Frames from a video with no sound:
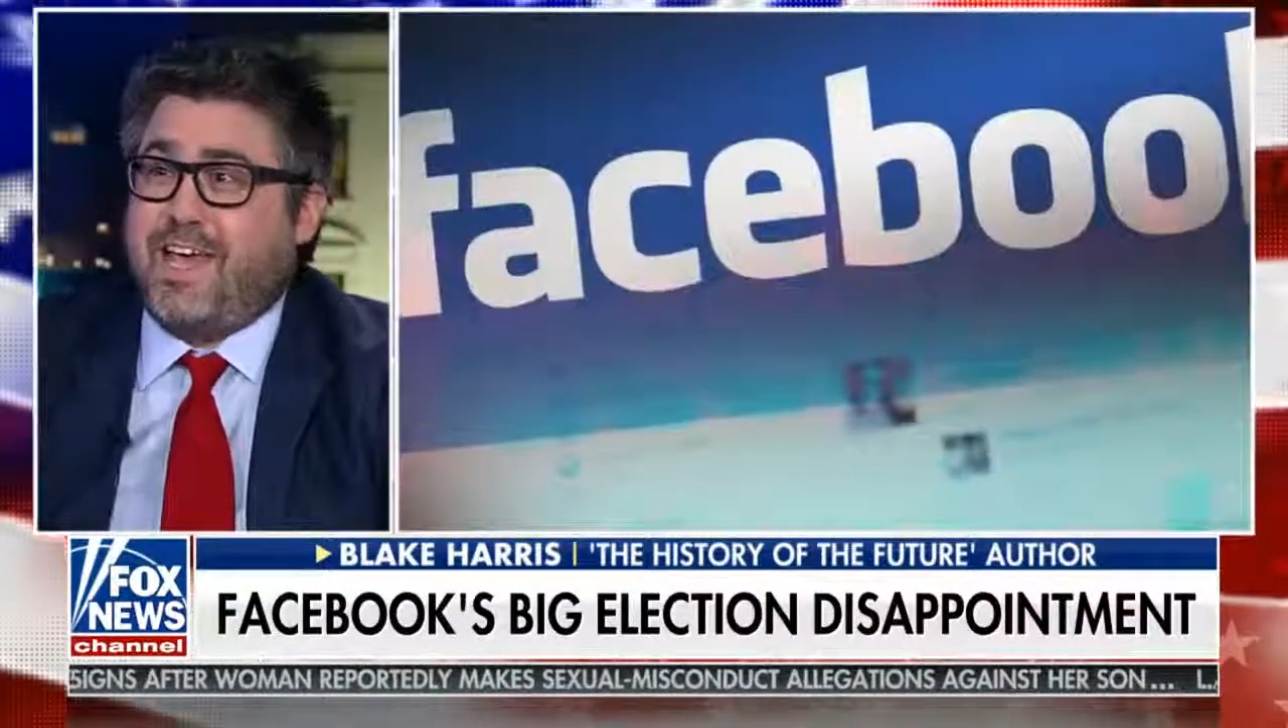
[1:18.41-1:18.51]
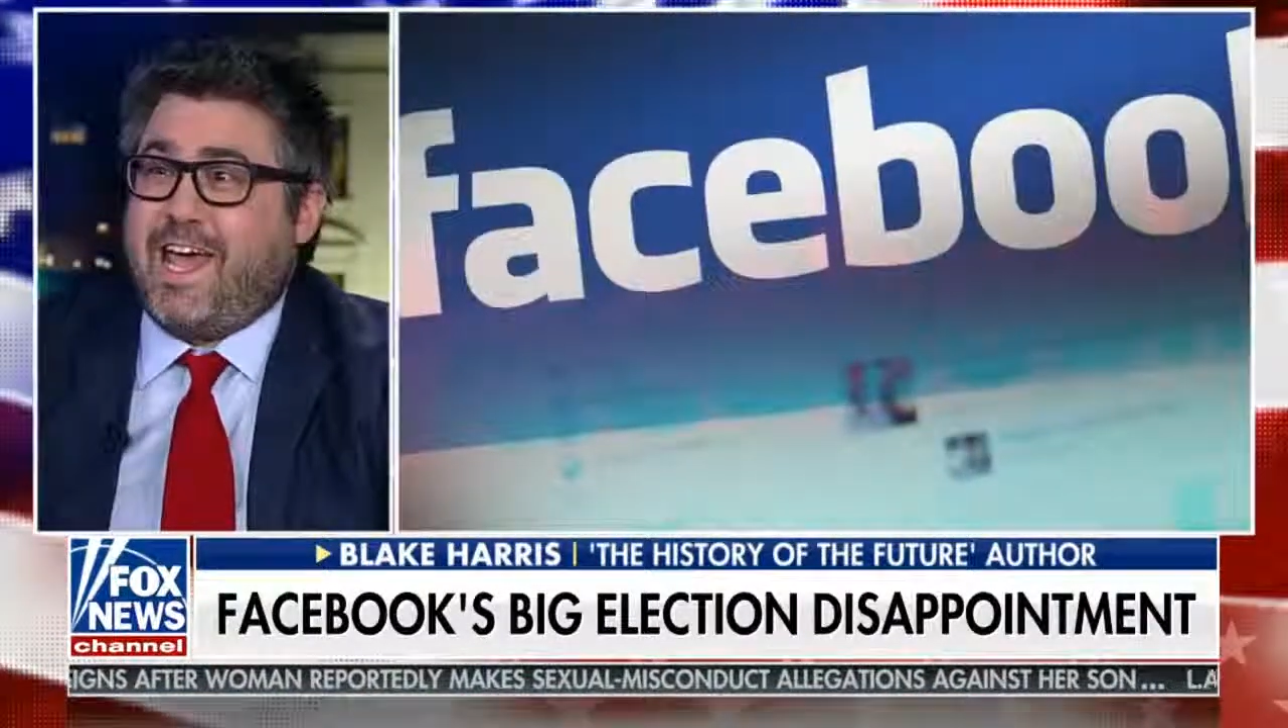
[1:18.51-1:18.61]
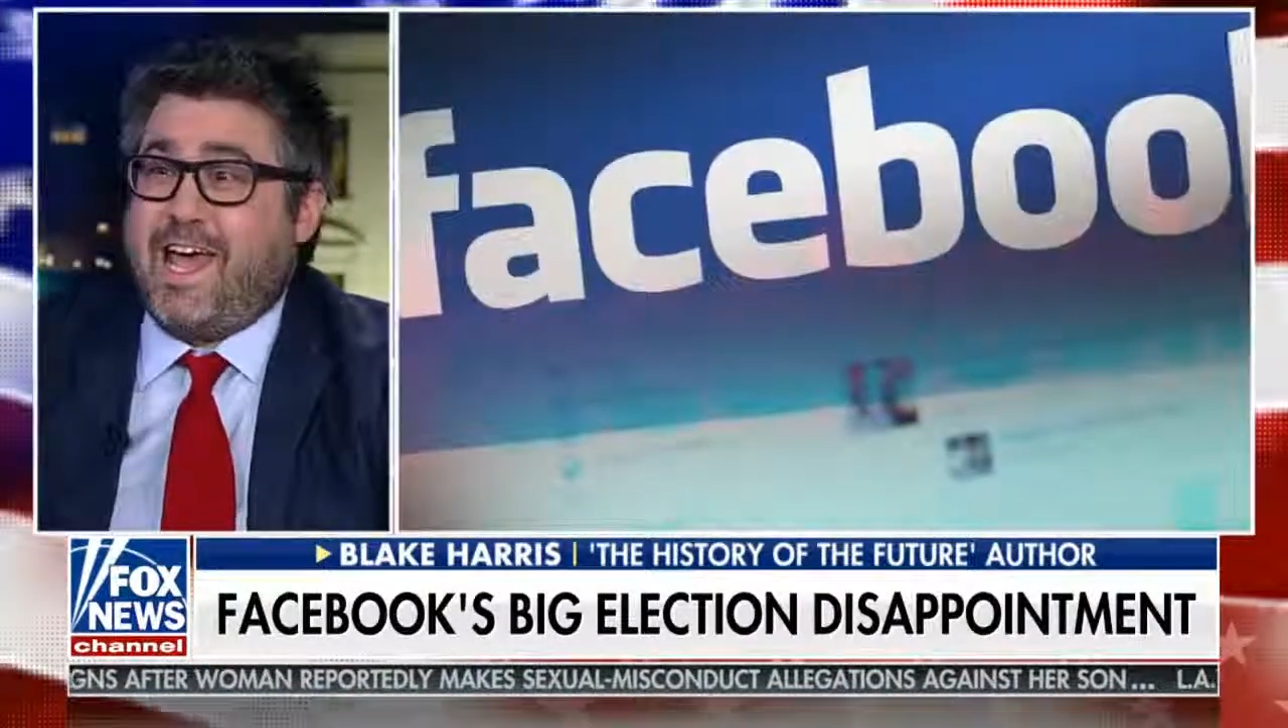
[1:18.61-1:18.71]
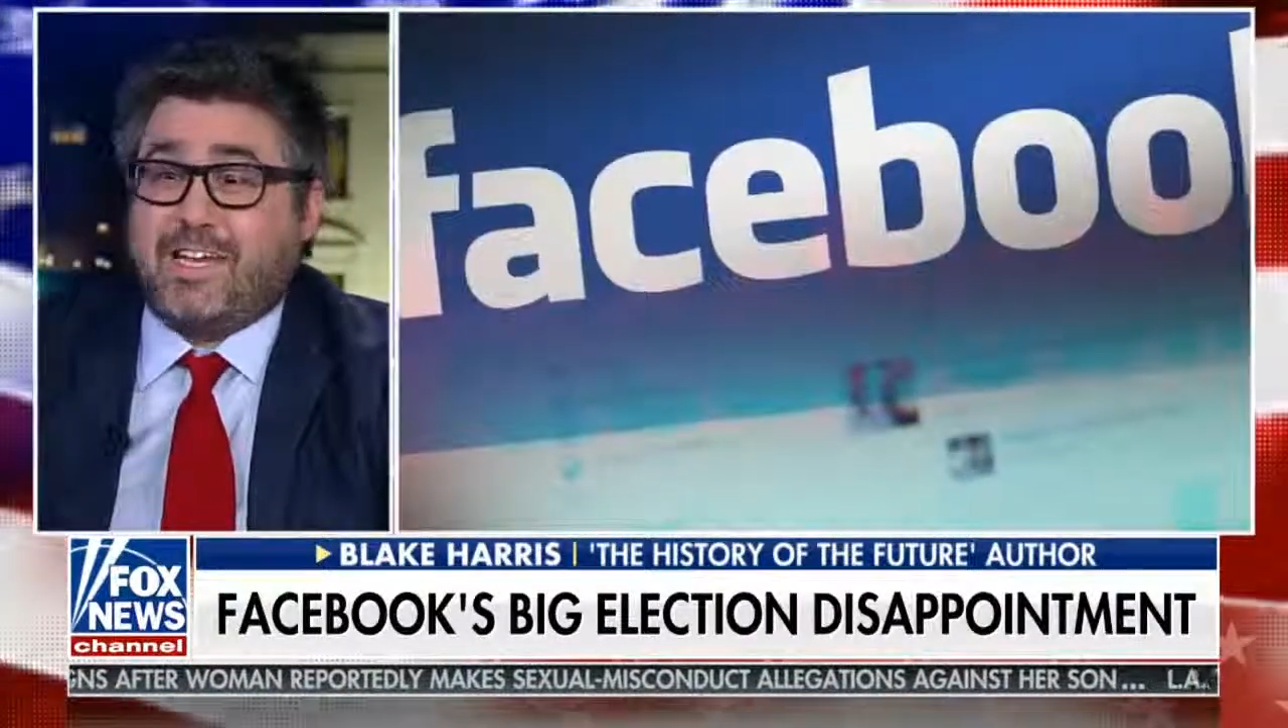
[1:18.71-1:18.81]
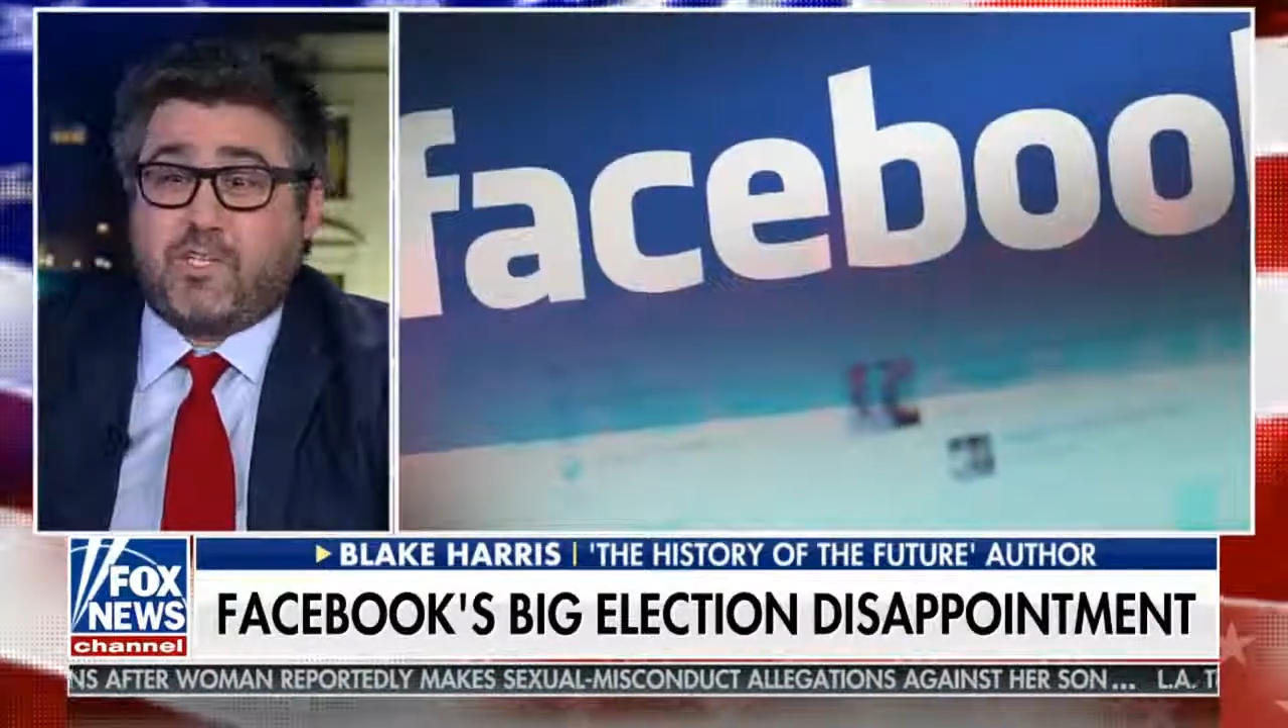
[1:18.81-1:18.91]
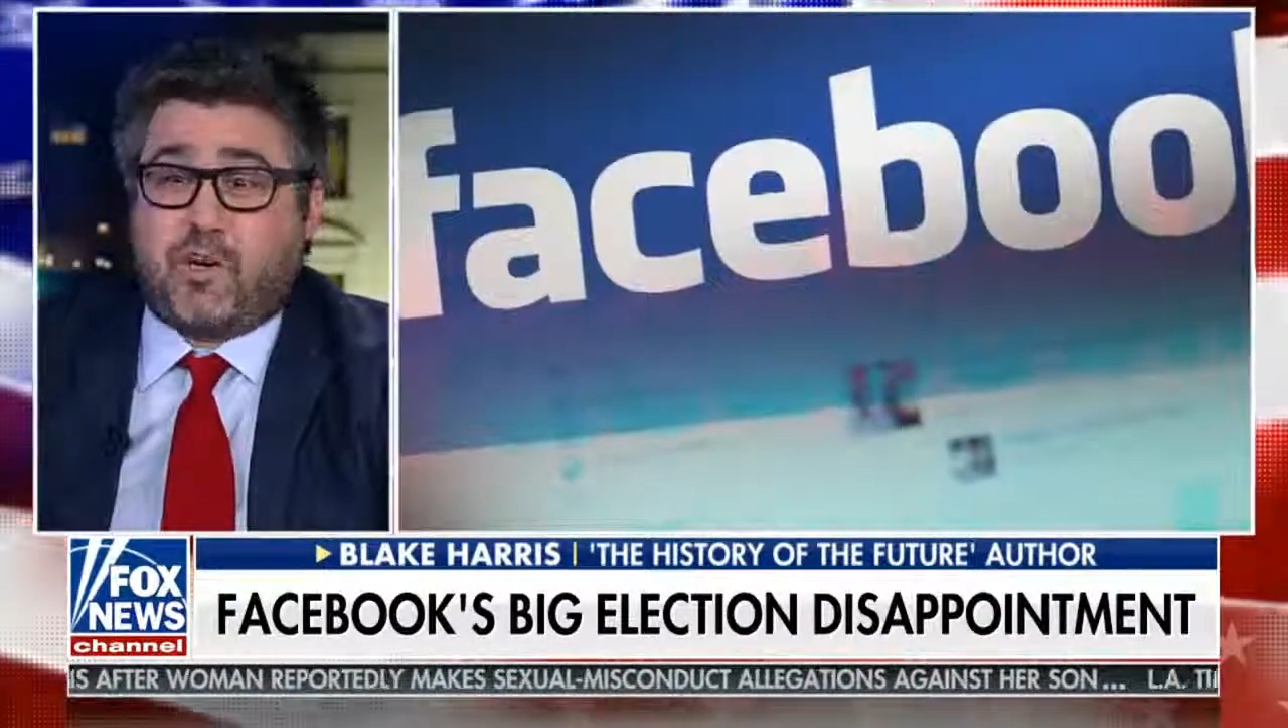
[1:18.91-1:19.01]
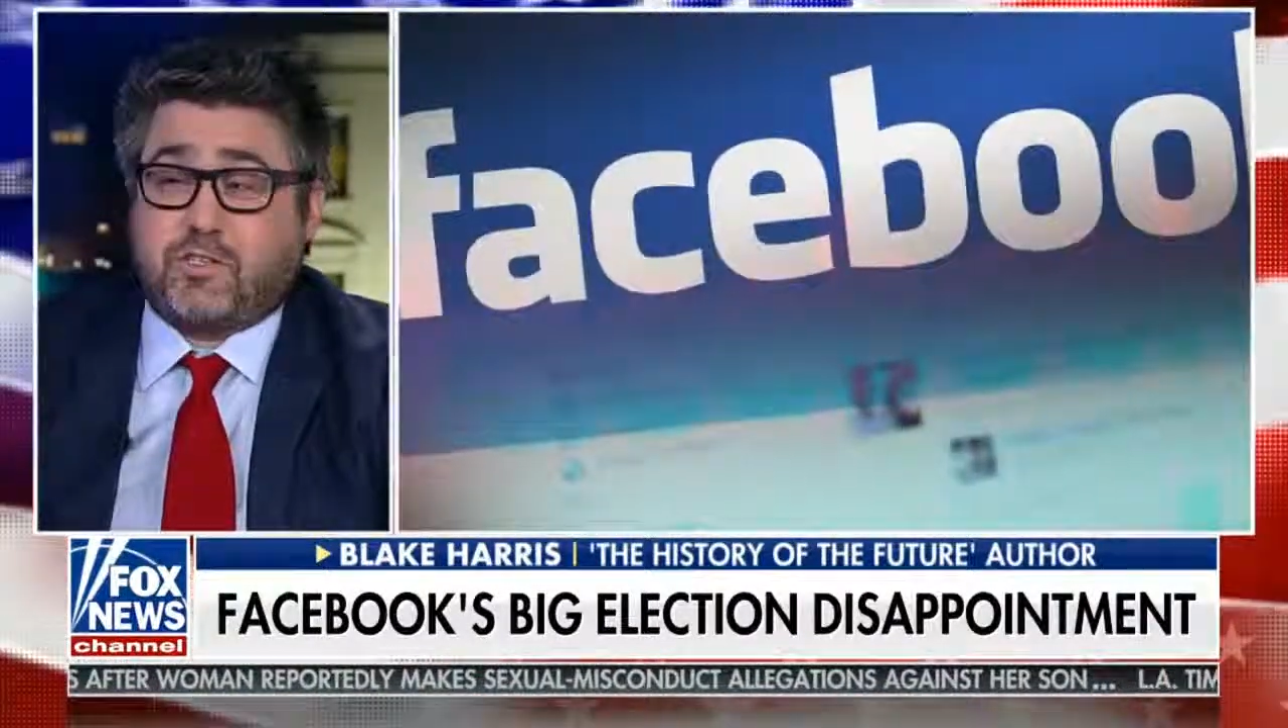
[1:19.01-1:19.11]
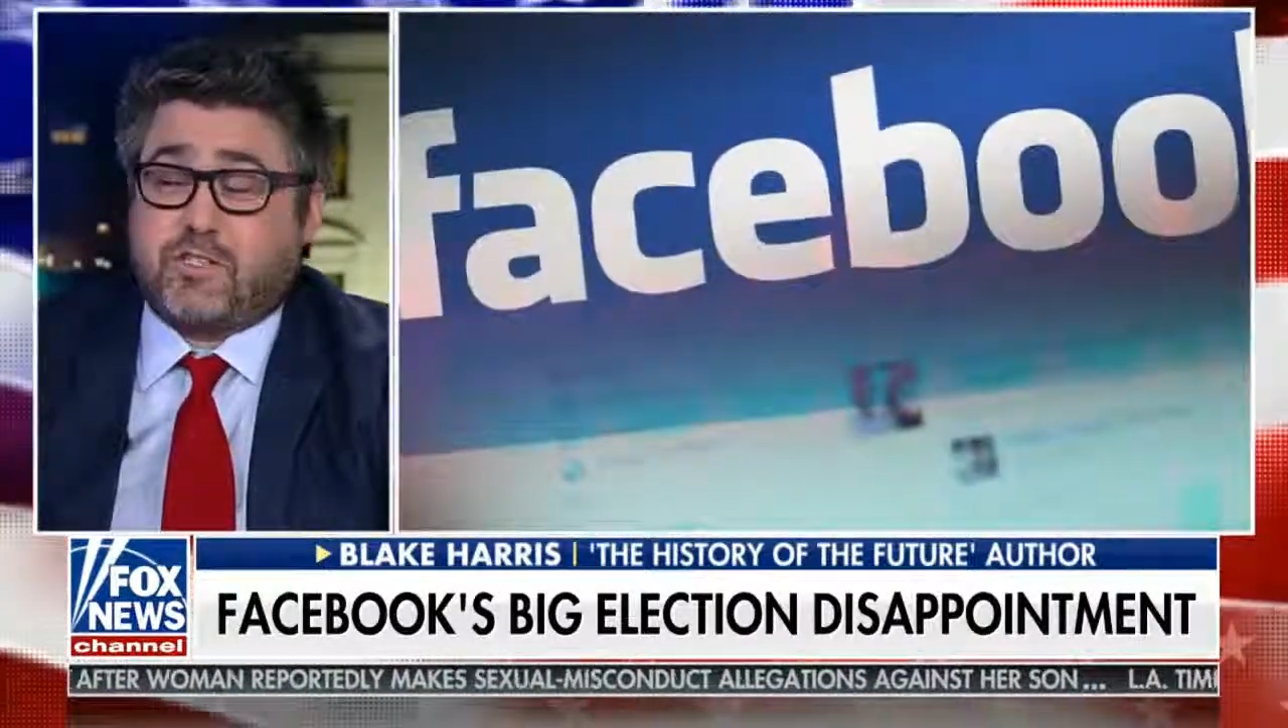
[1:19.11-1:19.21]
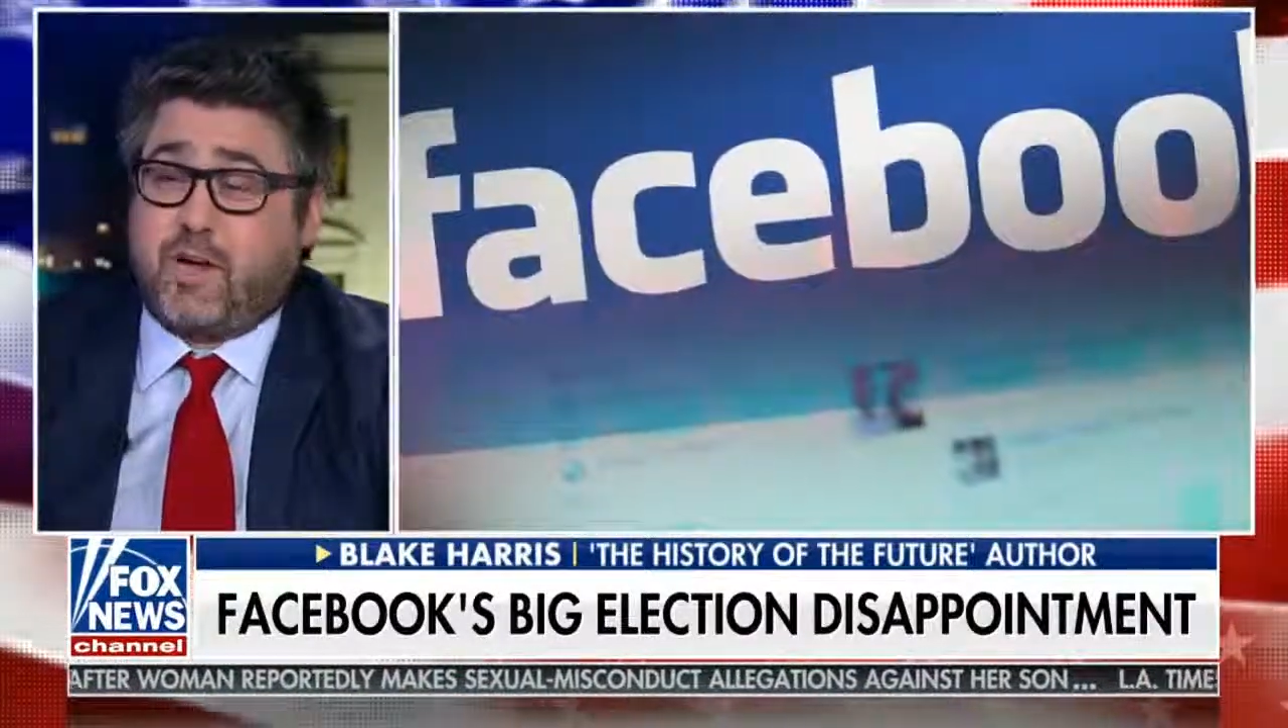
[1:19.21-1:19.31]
And he starts this